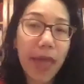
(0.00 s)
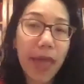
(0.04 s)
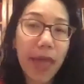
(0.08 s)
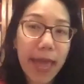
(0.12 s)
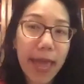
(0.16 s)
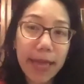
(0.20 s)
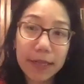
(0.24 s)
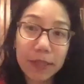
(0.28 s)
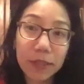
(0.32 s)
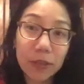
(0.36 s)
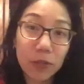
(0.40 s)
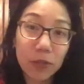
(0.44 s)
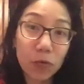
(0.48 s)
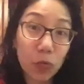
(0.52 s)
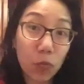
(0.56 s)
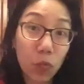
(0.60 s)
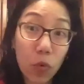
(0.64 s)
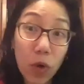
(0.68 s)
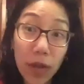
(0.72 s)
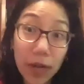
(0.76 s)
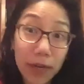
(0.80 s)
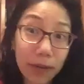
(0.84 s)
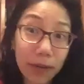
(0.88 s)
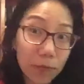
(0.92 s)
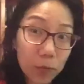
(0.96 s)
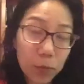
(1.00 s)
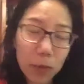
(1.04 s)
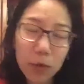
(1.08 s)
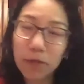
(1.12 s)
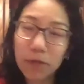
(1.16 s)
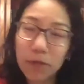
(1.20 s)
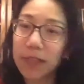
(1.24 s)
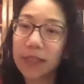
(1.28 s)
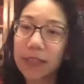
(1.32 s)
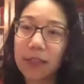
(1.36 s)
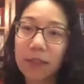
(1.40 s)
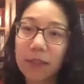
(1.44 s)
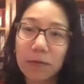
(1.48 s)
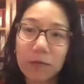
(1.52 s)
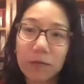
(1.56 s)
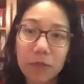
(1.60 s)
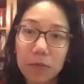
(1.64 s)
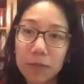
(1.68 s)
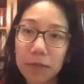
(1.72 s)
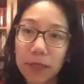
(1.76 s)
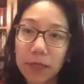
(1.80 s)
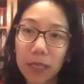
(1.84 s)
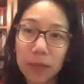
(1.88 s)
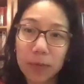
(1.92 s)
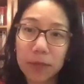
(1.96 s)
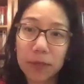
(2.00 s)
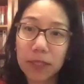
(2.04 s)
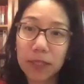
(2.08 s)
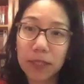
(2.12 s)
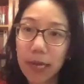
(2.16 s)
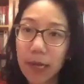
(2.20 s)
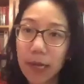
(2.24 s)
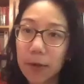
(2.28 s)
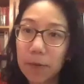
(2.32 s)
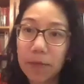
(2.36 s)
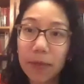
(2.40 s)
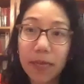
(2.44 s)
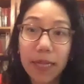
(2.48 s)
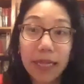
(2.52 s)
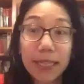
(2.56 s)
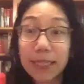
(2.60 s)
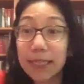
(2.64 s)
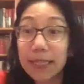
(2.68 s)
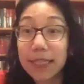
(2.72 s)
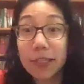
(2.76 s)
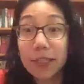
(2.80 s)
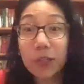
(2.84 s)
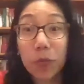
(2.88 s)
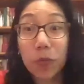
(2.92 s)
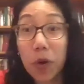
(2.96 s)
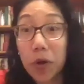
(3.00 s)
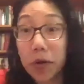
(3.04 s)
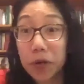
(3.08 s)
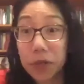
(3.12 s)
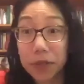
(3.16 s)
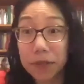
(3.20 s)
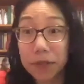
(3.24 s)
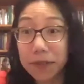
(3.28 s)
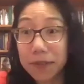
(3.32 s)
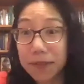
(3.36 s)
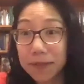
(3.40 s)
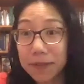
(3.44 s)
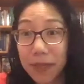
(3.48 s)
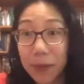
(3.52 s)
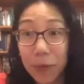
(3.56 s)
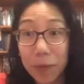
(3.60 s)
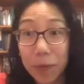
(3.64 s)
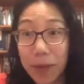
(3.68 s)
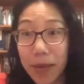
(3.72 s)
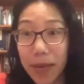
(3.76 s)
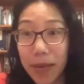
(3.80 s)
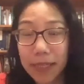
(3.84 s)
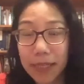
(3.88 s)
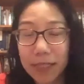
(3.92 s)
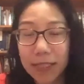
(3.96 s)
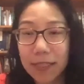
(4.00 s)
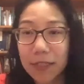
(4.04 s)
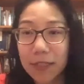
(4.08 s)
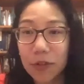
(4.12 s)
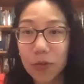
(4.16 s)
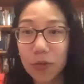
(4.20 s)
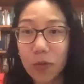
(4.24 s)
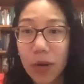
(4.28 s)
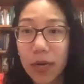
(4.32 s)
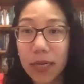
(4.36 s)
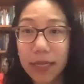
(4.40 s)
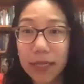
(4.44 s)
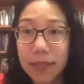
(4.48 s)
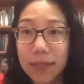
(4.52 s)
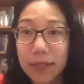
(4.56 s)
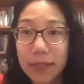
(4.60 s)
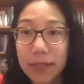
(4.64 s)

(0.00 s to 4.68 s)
And what prevents them from being able to come? It's these quotas that were passed in the 1920s.